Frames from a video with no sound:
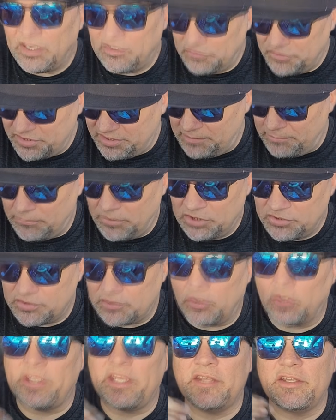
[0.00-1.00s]
I don't see
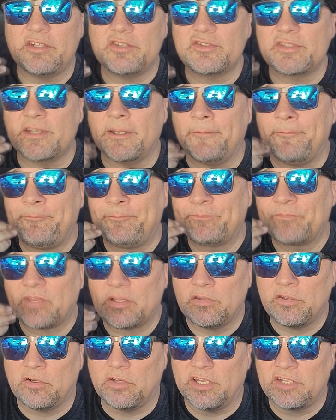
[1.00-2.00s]
much. Oh yeah, there's a
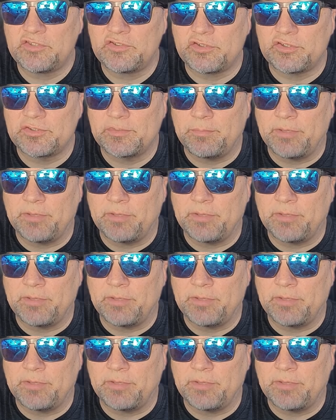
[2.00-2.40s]
little extra